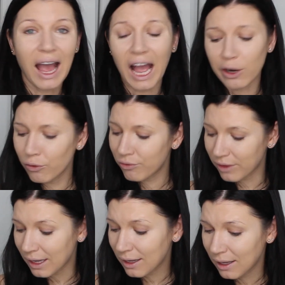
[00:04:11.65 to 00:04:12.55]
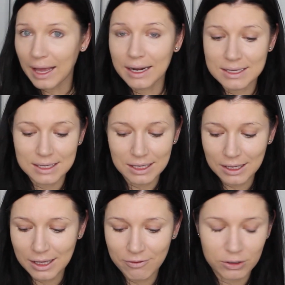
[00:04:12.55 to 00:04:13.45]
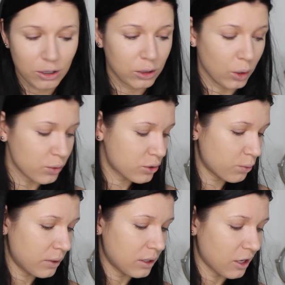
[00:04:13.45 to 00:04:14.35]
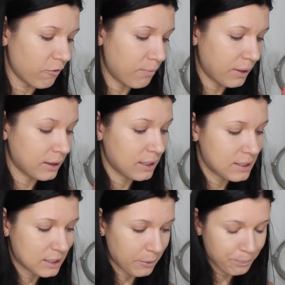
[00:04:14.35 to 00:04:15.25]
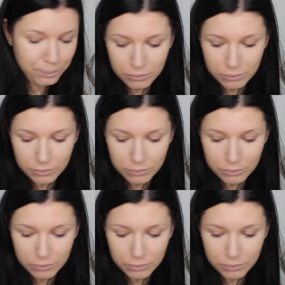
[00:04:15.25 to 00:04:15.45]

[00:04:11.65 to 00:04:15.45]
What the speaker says: I don't think that is even close to be enough, but let's see.